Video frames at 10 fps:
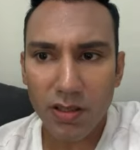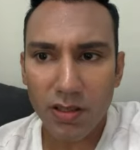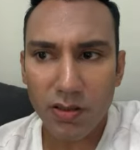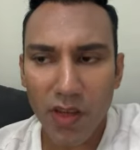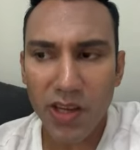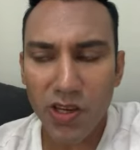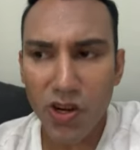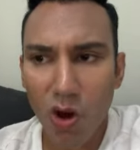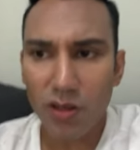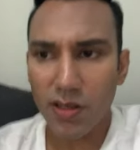so that you're
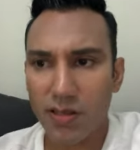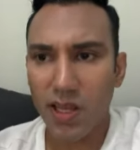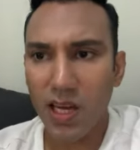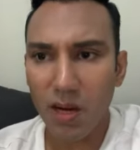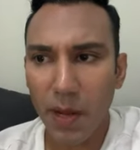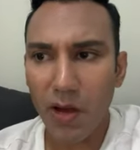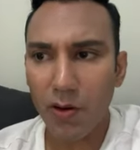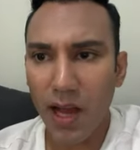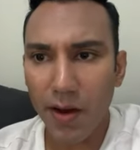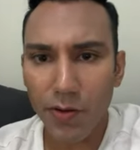not just thinking
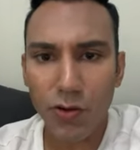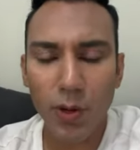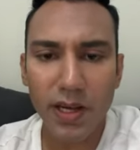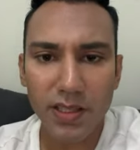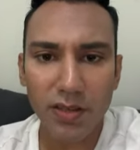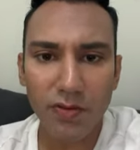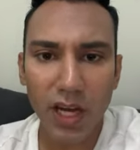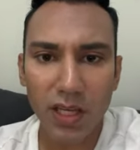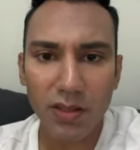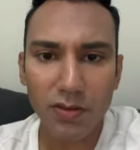about how do I
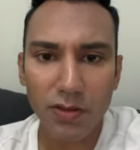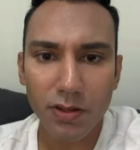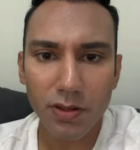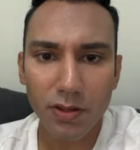survive?